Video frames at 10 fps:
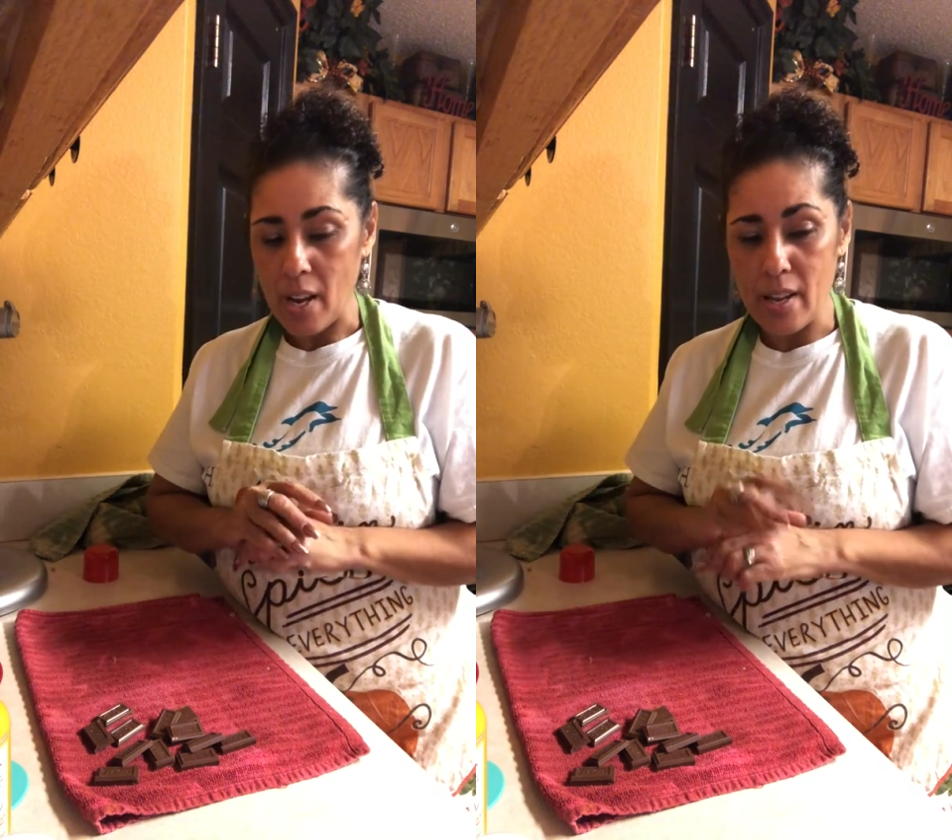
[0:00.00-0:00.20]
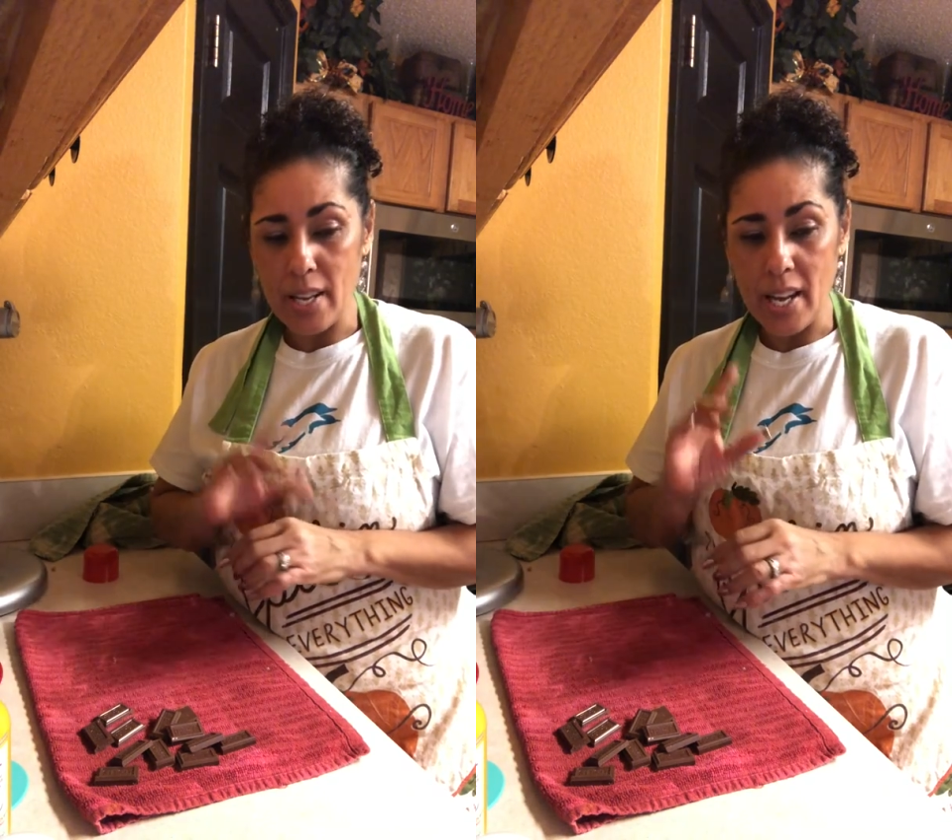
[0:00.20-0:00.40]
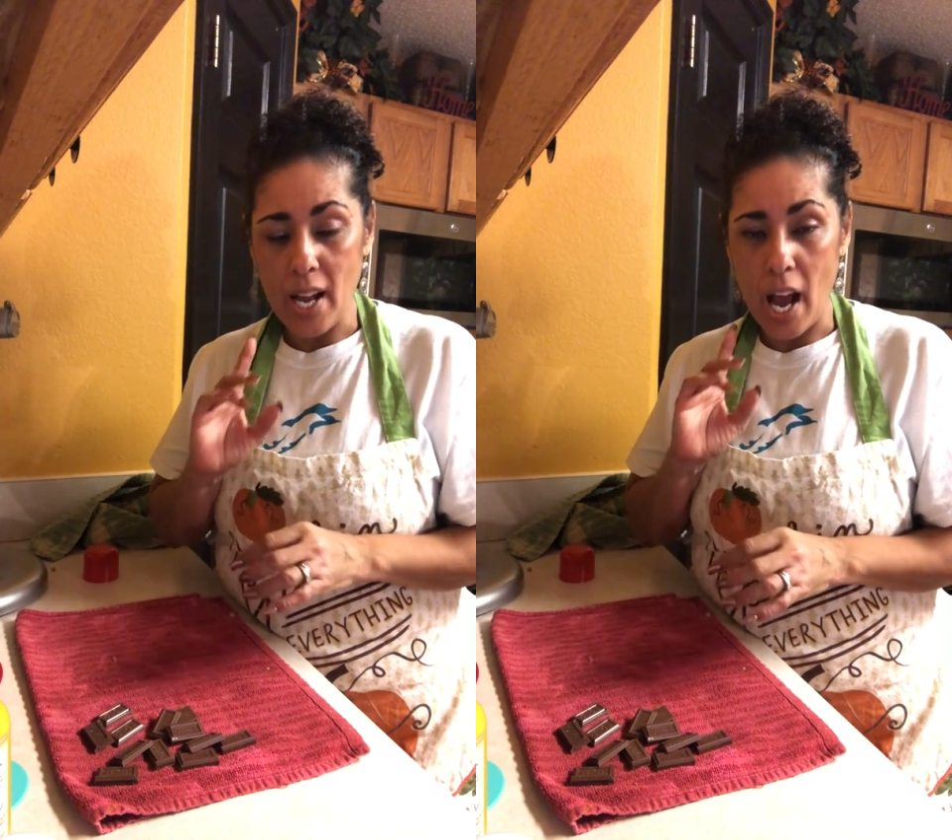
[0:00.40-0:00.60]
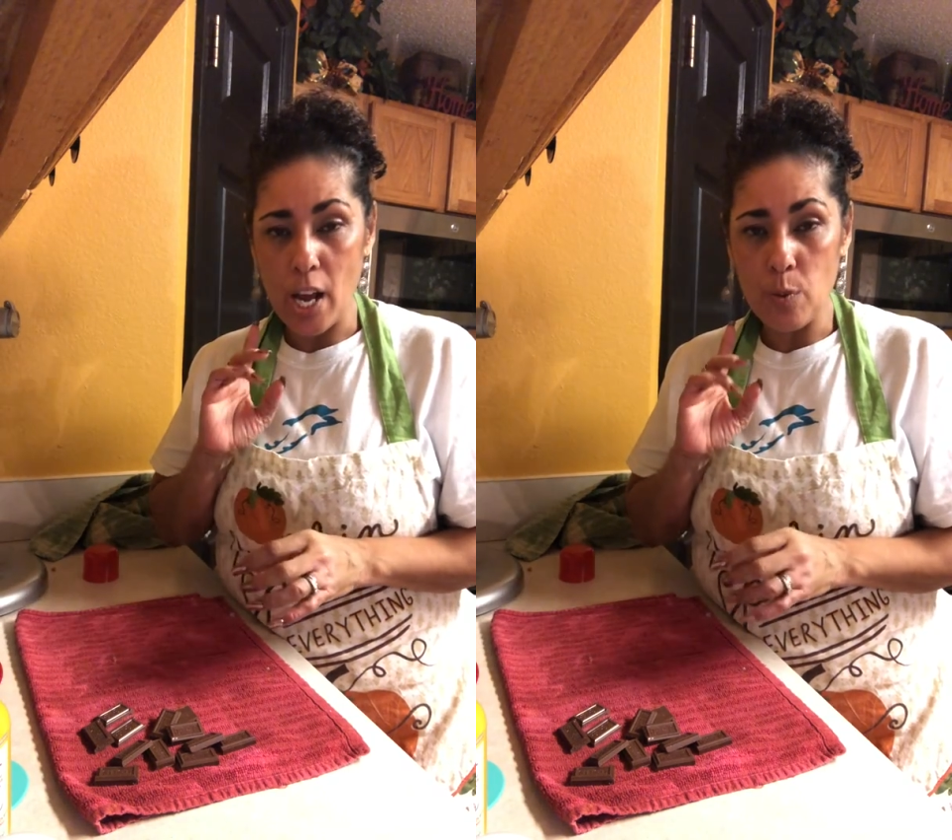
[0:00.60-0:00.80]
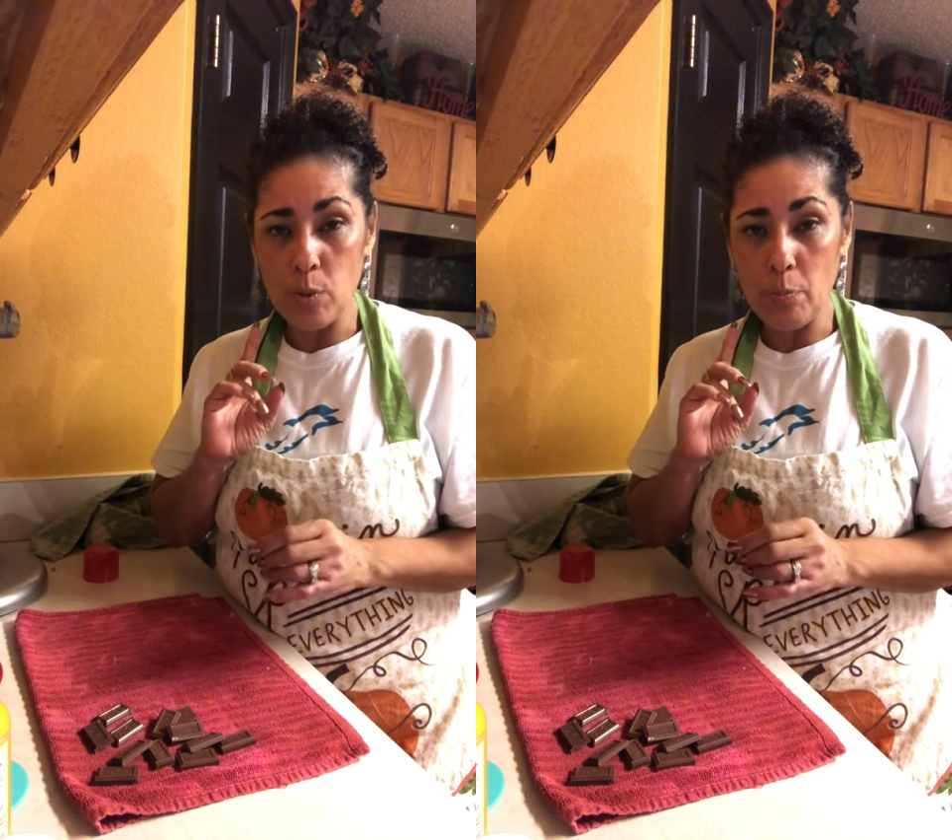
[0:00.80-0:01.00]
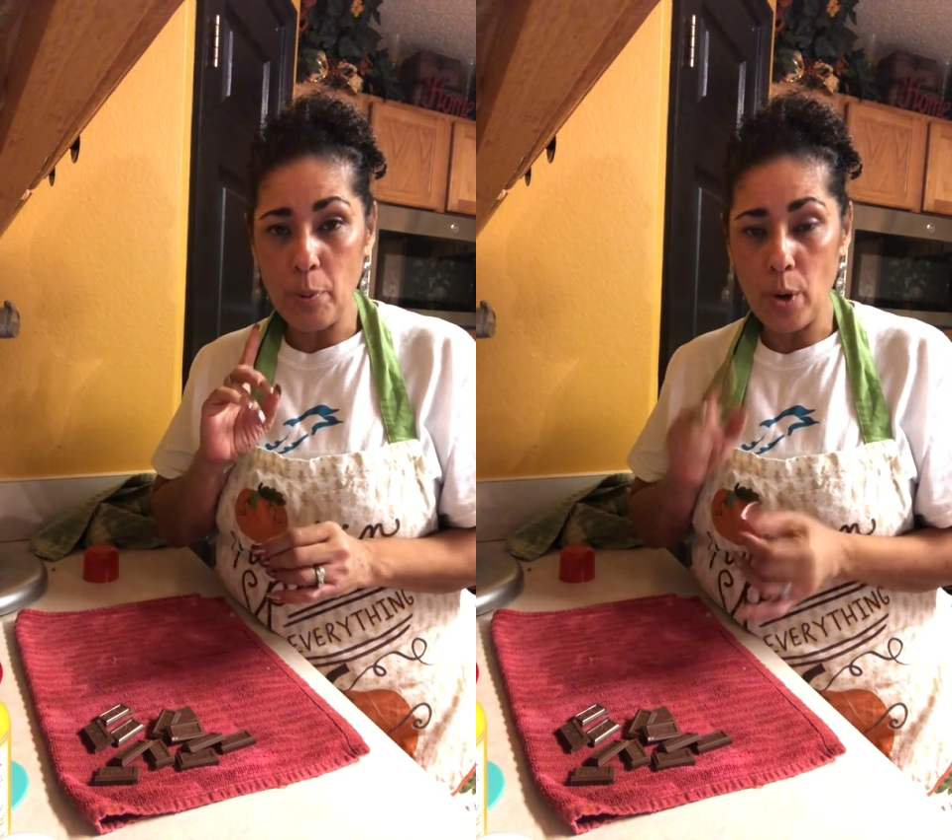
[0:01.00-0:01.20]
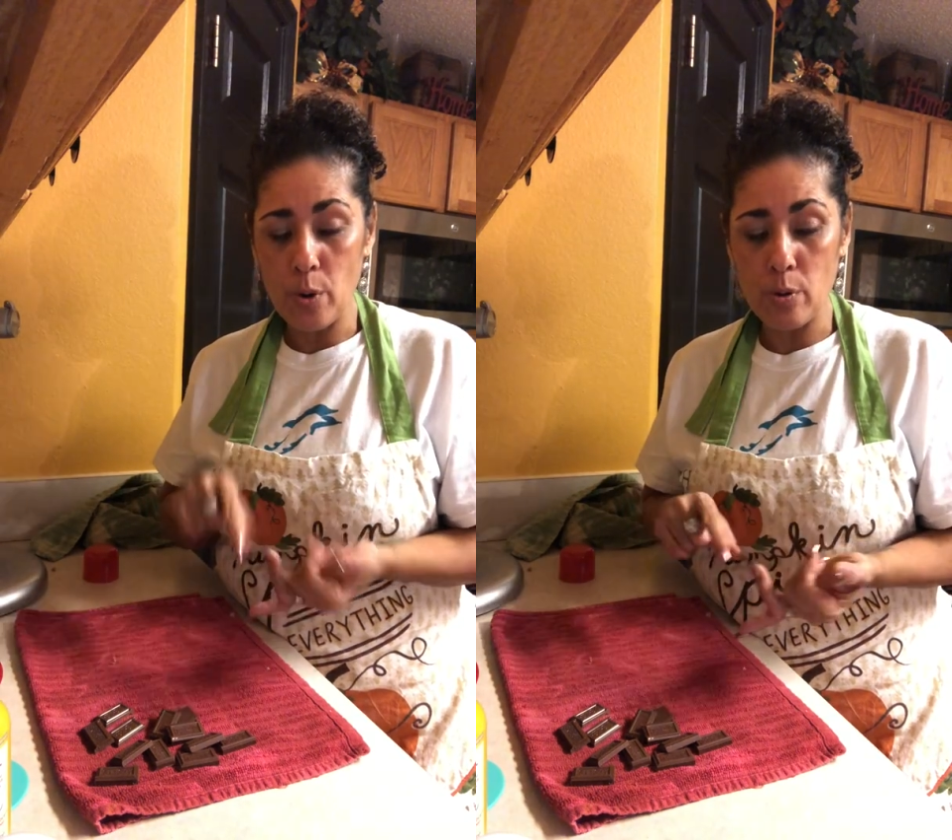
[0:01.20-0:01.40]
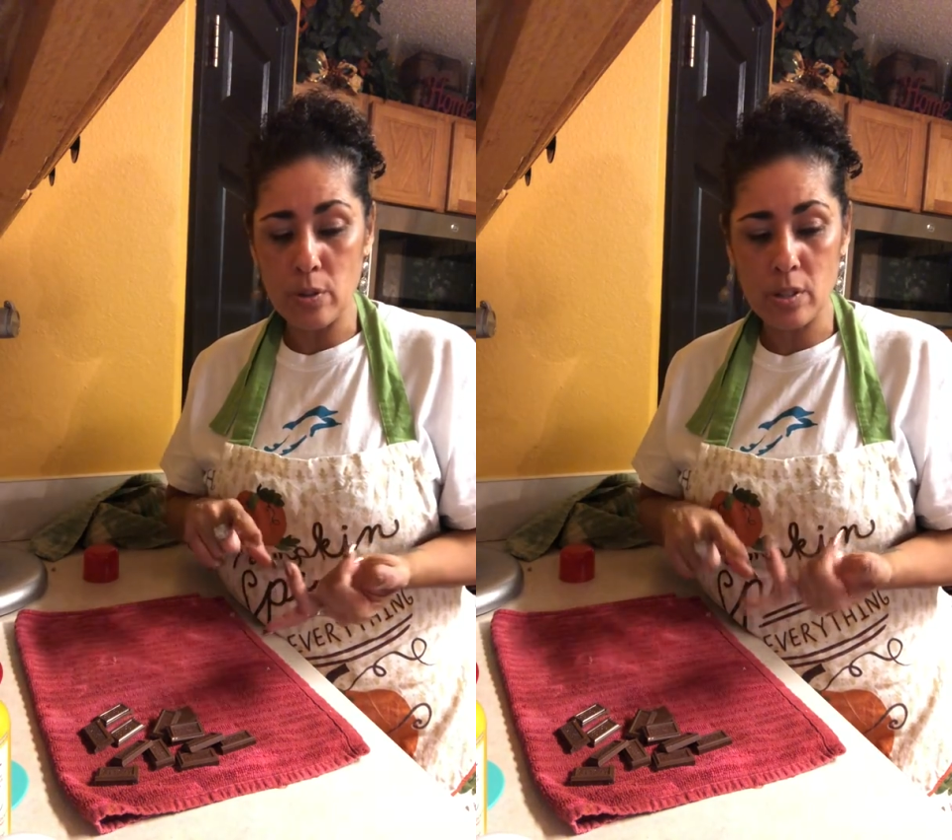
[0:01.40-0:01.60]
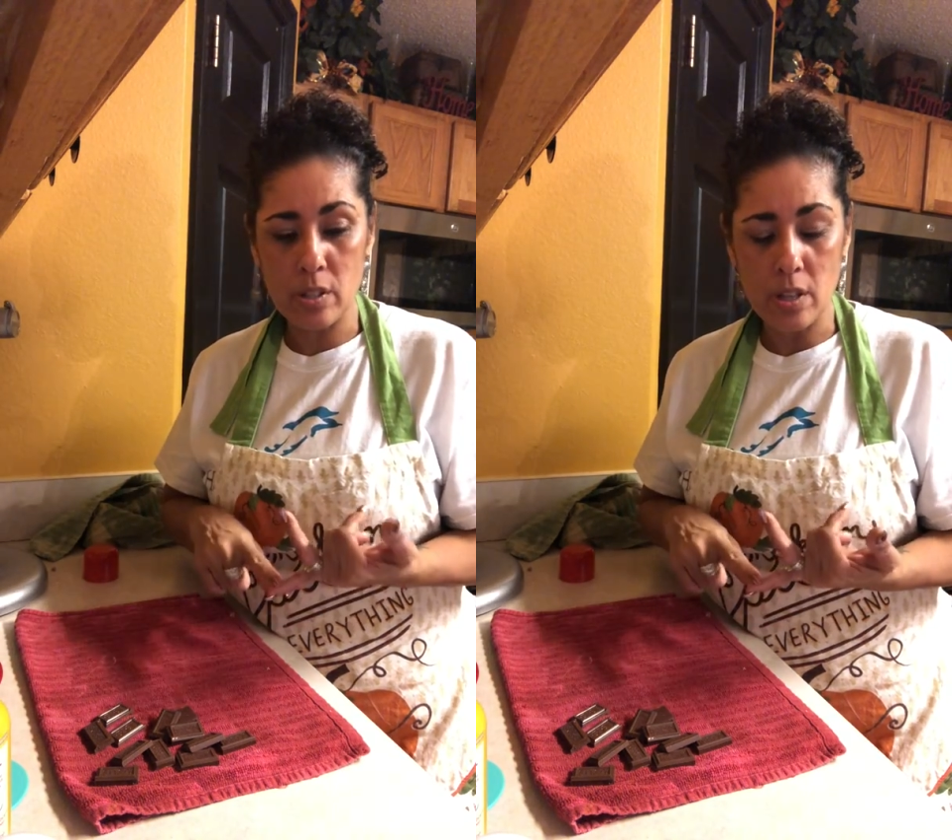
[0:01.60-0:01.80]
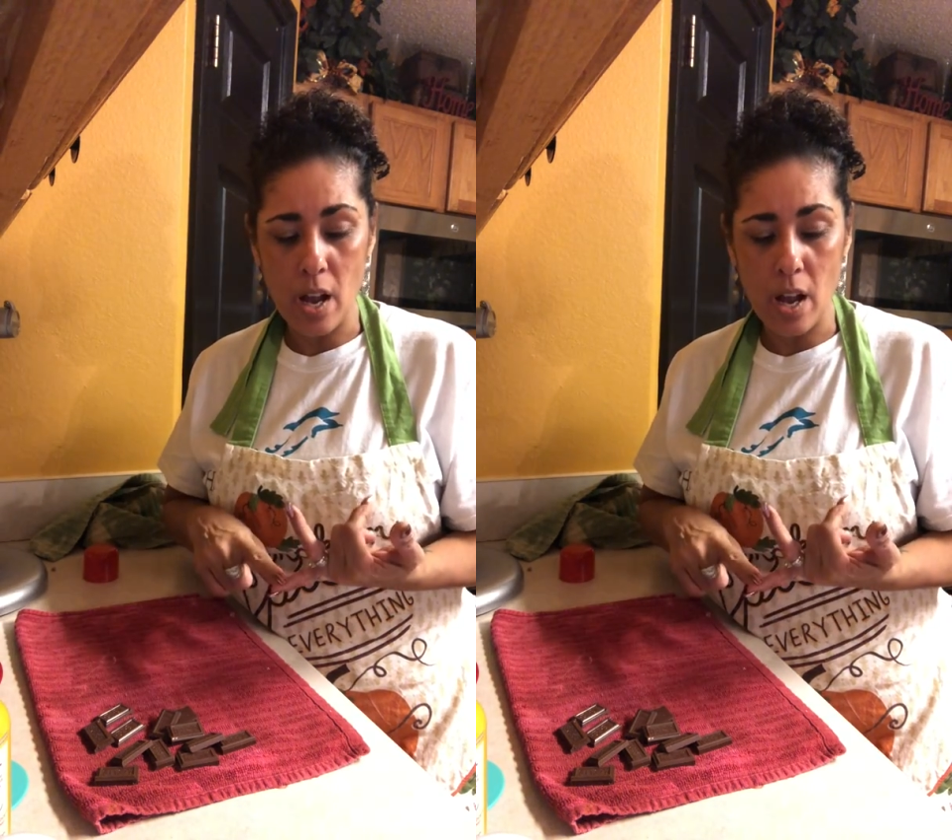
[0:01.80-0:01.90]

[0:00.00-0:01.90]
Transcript: again, I will post